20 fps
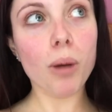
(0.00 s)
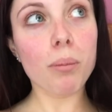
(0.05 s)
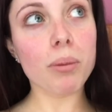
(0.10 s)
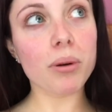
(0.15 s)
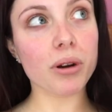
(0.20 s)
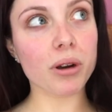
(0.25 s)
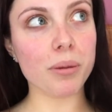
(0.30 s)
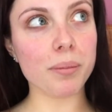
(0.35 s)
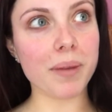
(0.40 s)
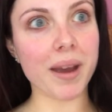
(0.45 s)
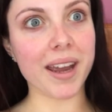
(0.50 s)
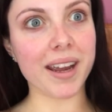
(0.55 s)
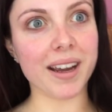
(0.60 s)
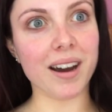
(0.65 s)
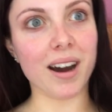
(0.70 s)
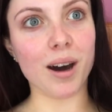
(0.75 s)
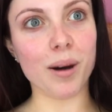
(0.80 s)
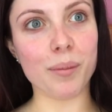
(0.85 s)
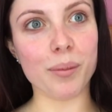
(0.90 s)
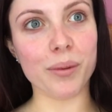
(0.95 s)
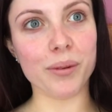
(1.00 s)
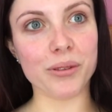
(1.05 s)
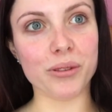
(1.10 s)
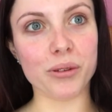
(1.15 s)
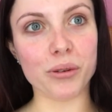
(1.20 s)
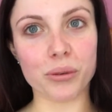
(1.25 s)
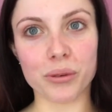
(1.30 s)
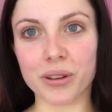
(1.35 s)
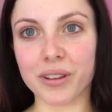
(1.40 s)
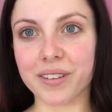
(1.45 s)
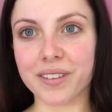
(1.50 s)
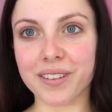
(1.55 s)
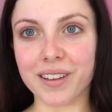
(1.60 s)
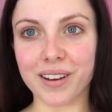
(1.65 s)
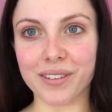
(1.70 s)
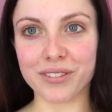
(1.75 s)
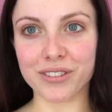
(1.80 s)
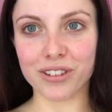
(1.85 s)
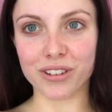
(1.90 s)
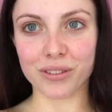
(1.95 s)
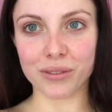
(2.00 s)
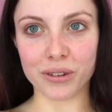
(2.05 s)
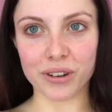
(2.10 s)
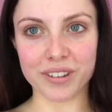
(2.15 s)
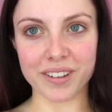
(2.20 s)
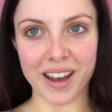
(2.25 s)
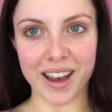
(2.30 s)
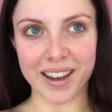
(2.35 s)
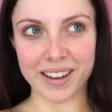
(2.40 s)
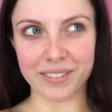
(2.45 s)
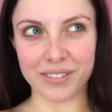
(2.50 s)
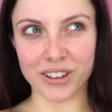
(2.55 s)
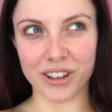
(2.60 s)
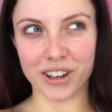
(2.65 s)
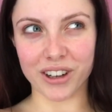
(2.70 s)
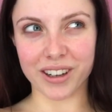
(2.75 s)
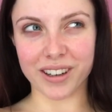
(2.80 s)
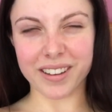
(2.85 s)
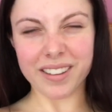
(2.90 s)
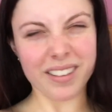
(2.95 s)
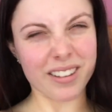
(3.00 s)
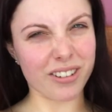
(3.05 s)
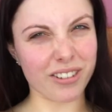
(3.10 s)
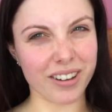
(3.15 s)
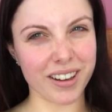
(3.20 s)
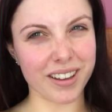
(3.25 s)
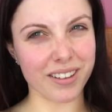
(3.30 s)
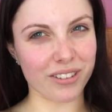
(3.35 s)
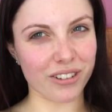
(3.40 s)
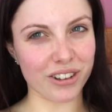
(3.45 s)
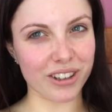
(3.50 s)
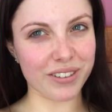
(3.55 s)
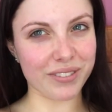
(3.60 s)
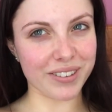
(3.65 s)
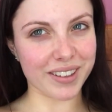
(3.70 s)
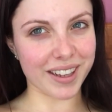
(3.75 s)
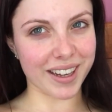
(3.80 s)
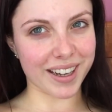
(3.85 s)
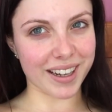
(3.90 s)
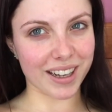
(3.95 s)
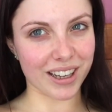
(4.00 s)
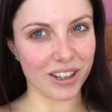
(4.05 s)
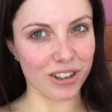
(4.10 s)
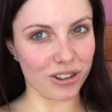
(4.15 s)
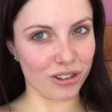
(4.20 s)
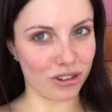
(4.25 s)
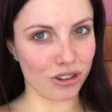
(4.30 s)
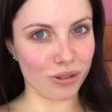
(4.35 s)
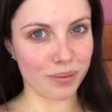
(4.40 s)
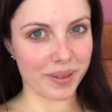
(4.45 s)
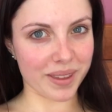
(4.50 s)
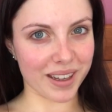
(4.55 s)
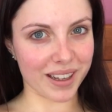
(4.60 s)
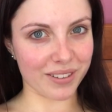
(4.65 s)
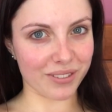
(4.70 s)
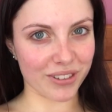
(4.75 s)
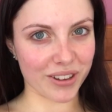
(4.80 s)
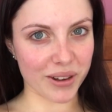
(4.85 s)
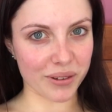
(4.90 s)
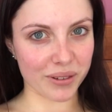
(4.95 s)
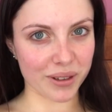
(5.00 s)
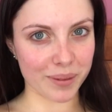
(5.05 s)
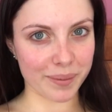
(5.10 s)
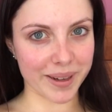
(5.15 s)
put on makeup and do all this stuff just for a tag video, considering it's not even like a YouTube thing, if you get what I